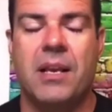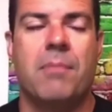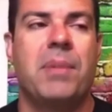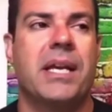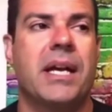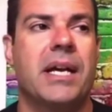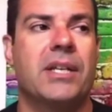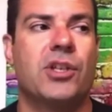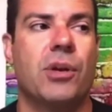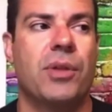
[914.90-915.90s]
because,
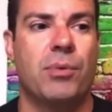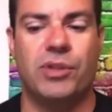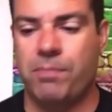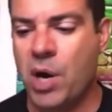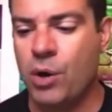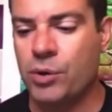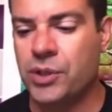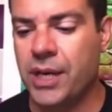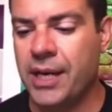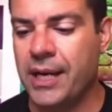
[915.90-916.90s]
you know, there was a post
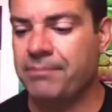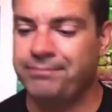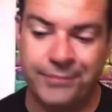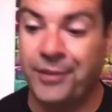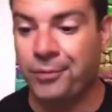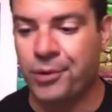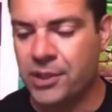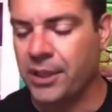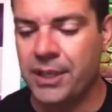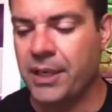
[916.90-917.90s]
and I
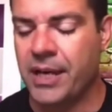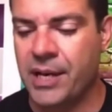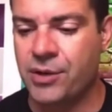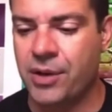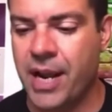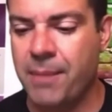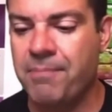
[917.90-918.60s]
unfortunately didn't catch her name.